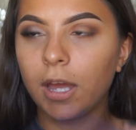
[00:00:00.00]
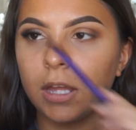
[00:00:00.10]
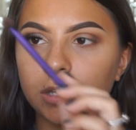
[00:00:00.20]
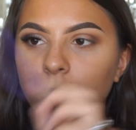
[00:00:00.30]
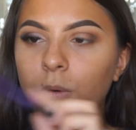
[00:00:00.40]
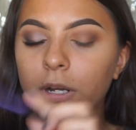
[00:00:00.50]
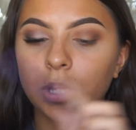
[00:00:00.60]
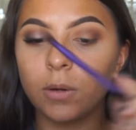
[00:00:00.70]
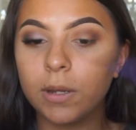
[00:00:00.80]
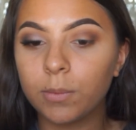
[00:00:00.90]
and you wanna
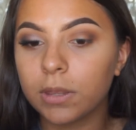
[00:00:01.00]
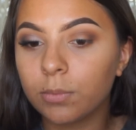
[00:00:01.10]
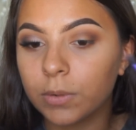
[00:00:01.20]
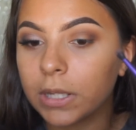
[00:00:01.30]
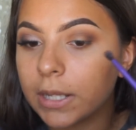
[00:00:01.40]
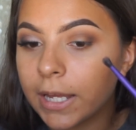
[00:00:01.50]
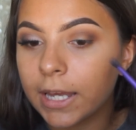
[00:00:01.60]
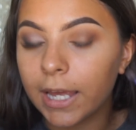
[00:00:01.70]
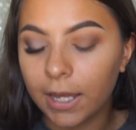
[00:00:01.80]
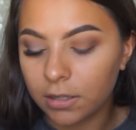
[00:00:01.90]
go in with a really light
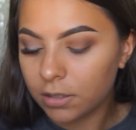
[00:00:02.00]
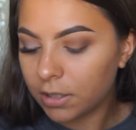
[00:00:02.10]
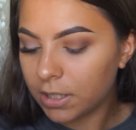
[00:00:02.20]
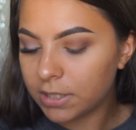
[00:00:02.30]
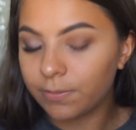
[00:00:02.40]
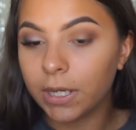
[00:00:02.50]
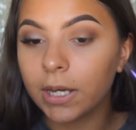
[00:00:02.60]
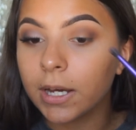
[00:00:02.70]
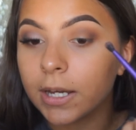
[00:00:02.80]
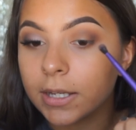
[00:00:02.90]
hand on this
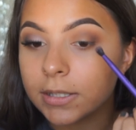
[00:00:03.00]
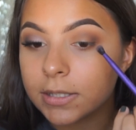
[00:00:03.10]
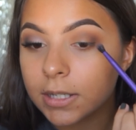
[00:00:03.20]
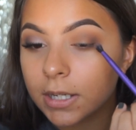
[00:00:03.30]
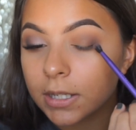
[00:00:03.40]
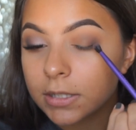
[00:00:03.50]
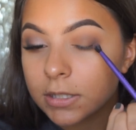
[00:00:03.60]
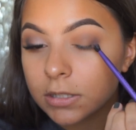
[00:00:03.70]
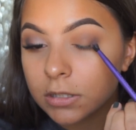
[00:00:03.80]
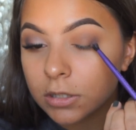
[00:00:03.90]
because it's
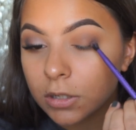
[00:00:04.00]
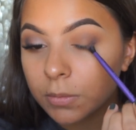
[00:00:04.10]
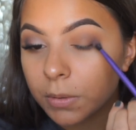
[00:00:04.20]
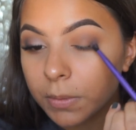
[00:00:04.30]
super